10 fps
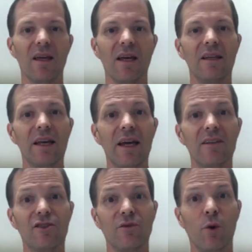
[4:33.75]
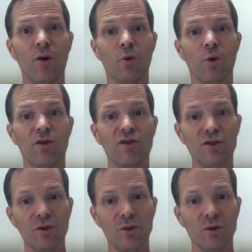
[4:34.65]
In the case of World War
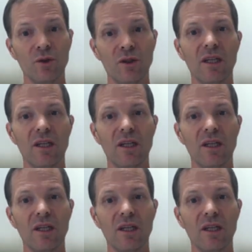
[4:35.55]
II,